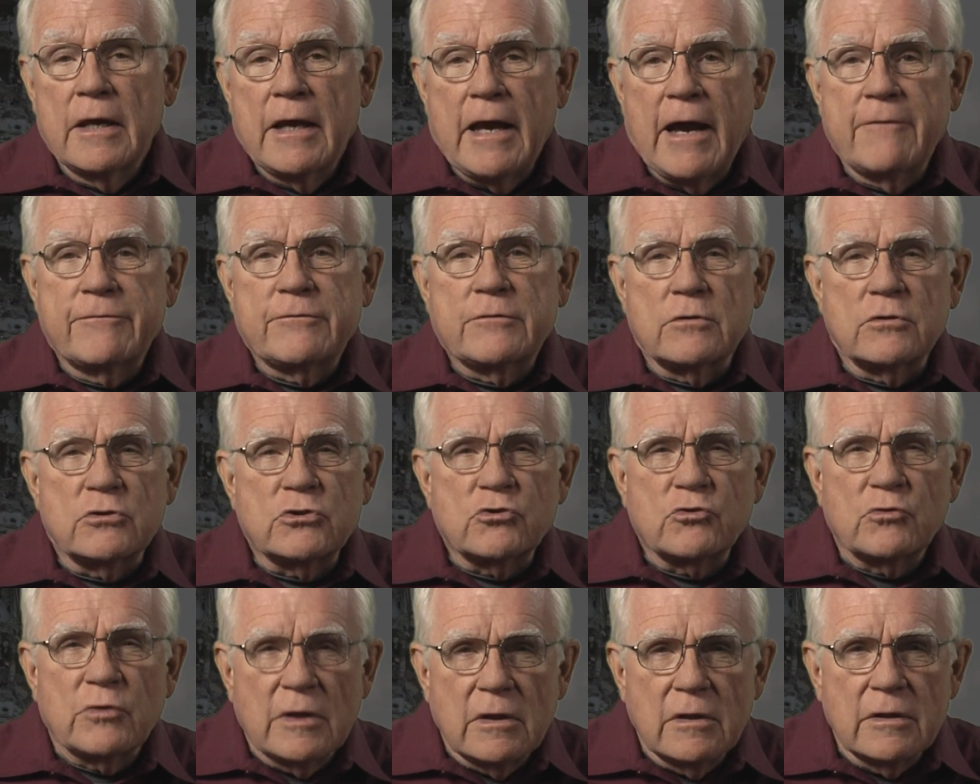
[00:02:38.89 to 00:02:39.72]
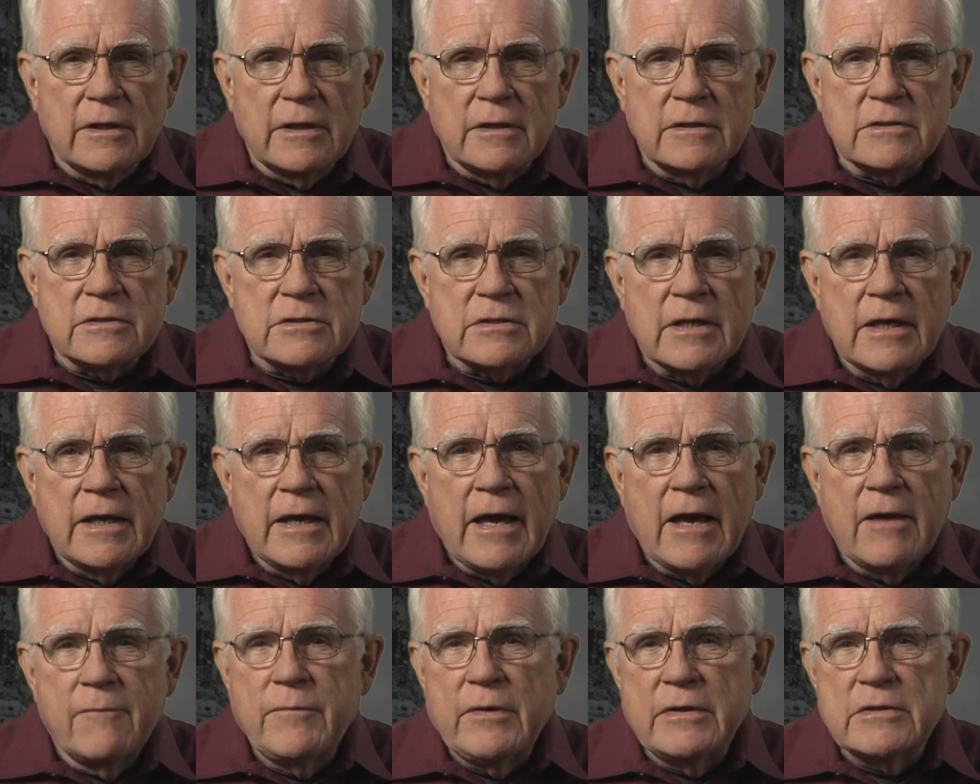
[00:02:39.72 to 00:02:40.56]
after trillions
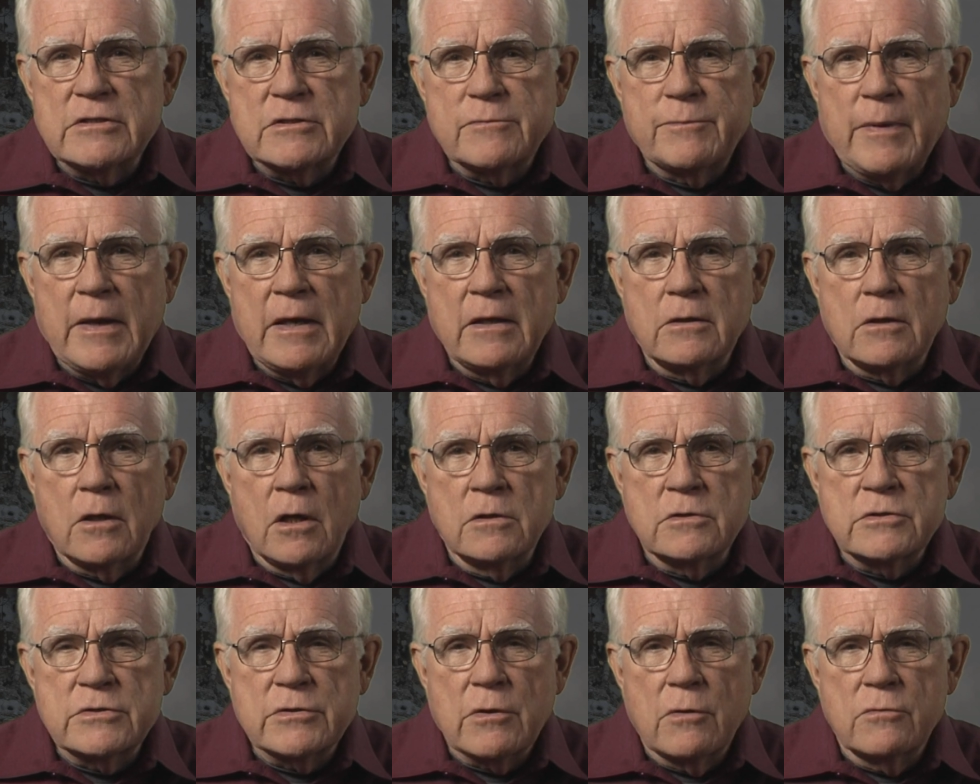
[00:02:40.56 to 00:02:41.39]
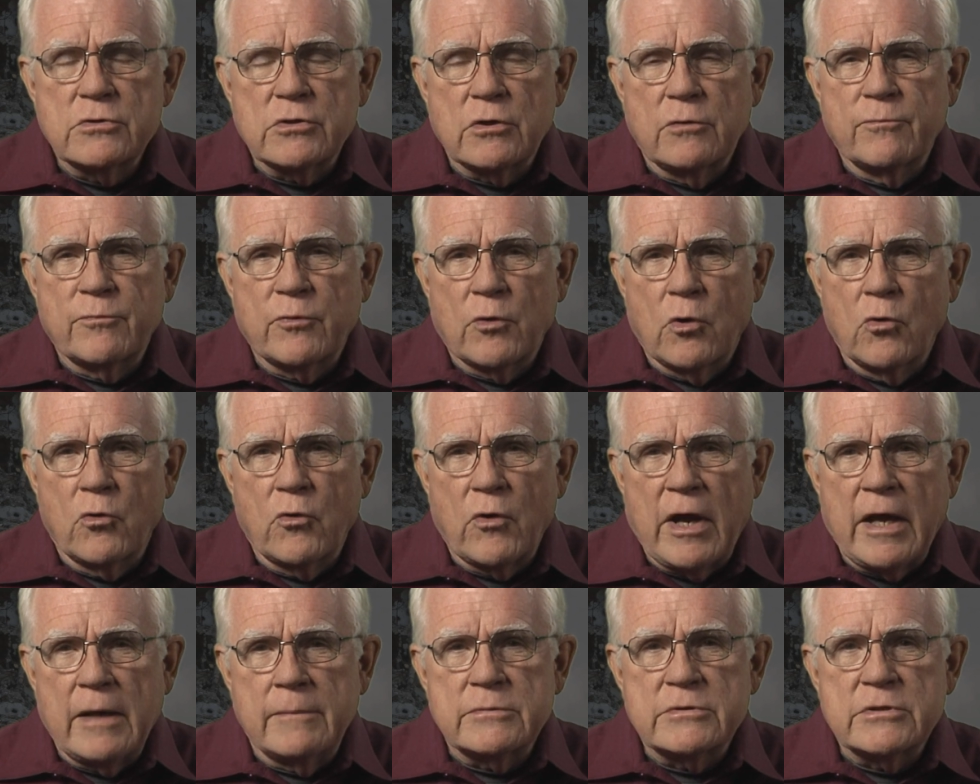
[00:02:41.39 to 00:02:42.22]
have been spent on social
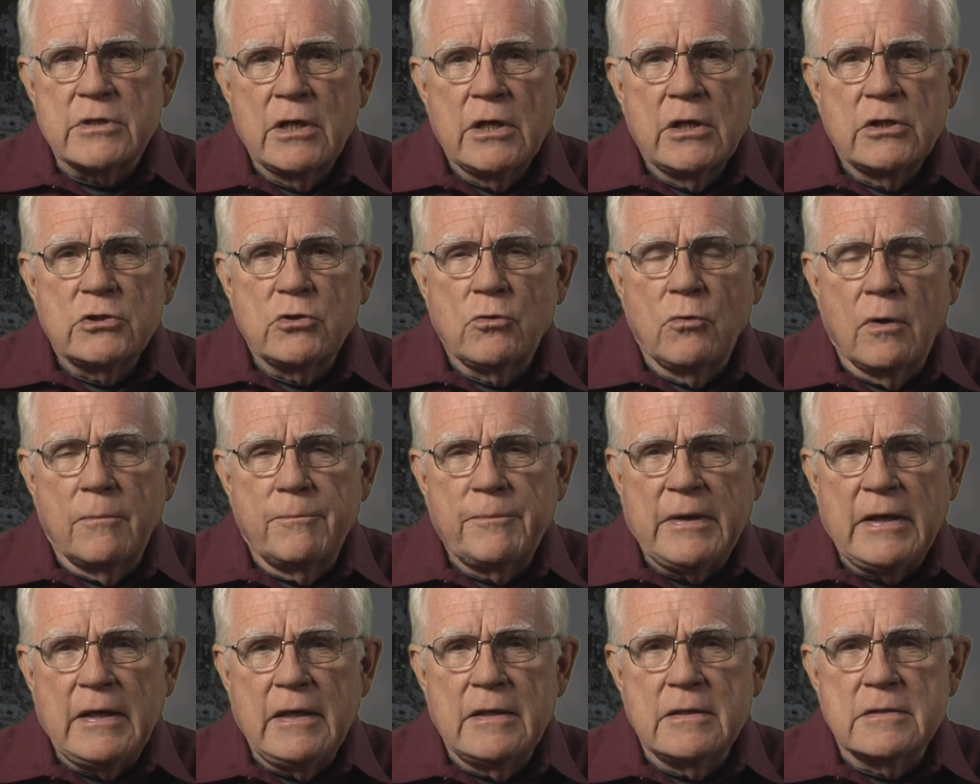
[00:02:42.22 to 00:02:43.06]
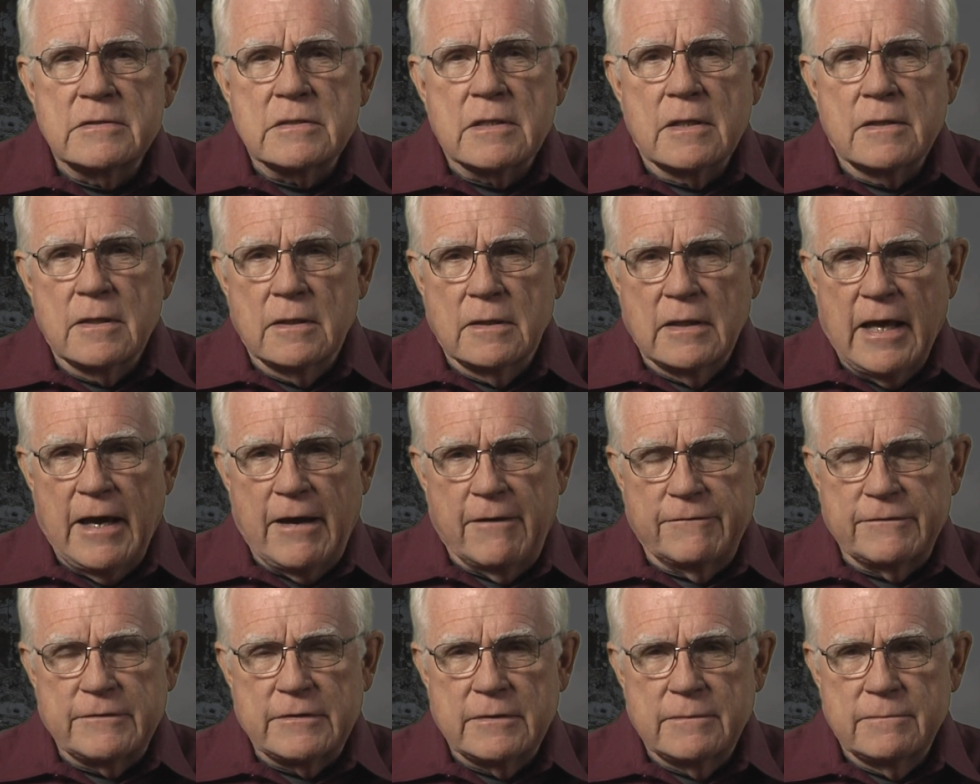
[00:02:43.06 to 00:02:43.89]
programs to appease the
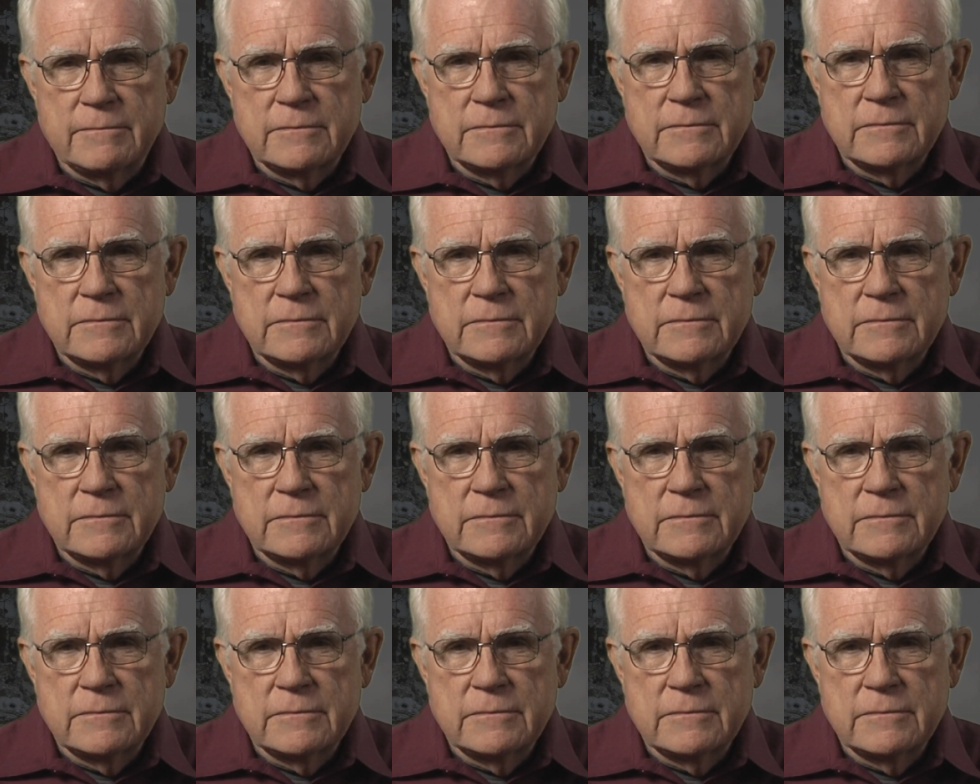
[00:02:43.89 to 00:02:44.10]
left,